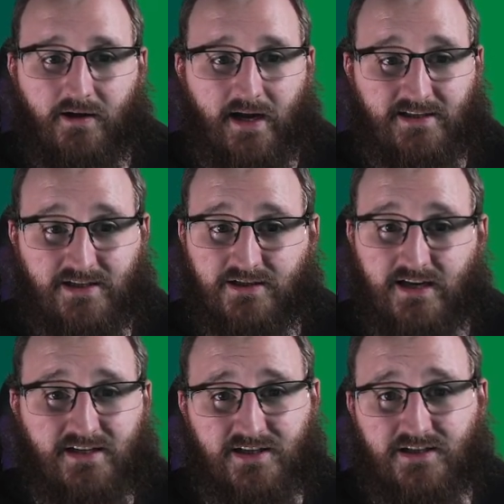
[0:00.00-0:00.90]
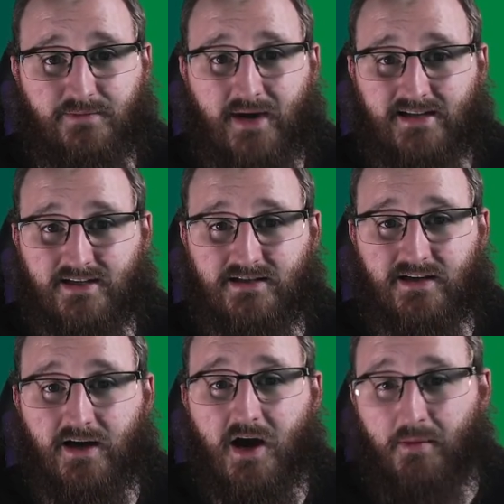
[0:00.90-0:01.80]
It's just it's just a mess, isn't
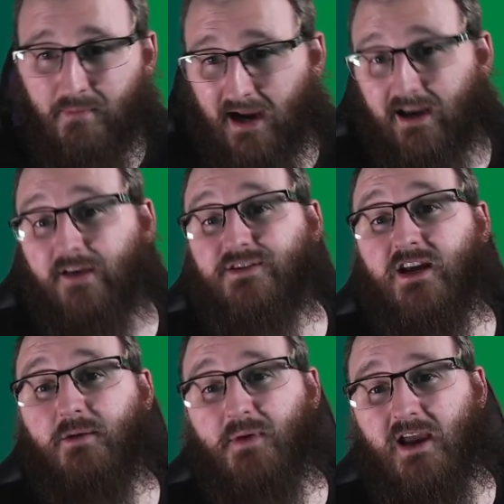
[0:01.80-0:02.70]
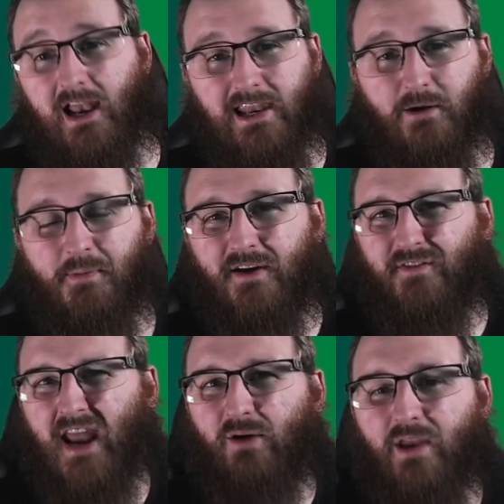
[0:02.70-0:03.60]
it? McAnuff's going to be a little bit of
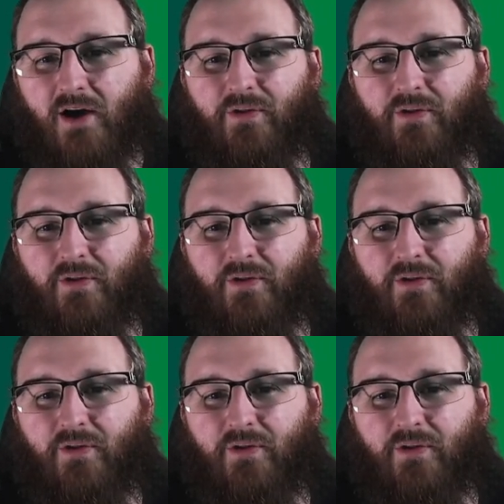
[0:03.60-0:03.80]
an outlet